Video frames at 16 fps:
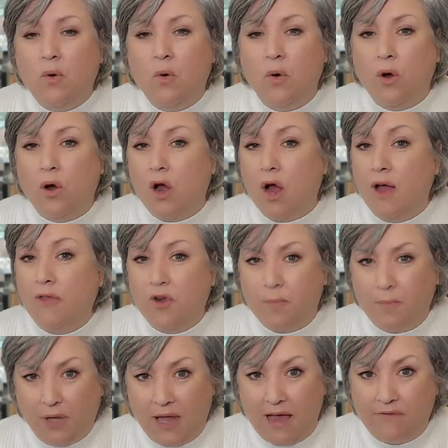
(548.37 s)
or on
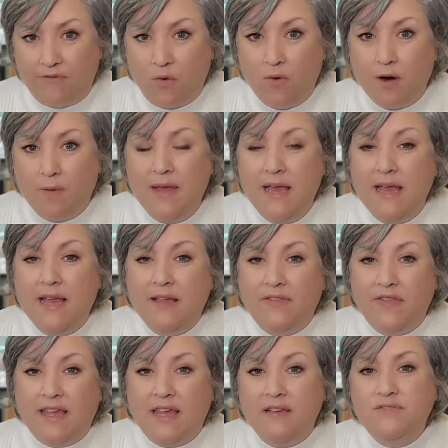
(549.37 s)
their platform
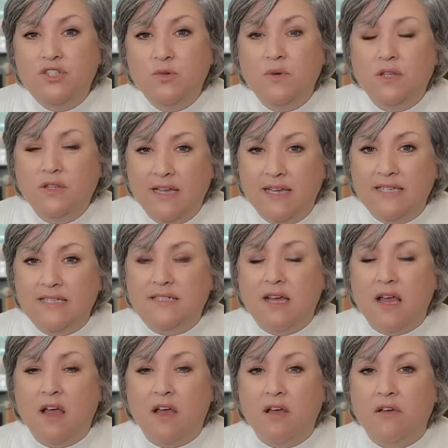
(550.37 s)
that gives you a
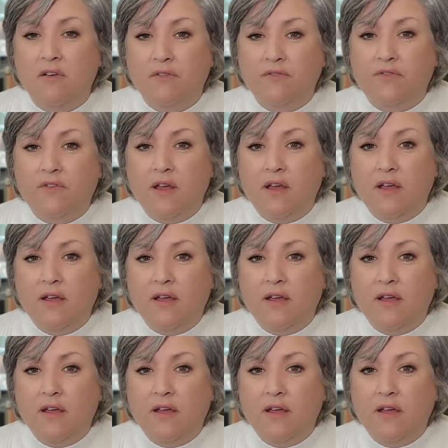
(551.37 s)
list of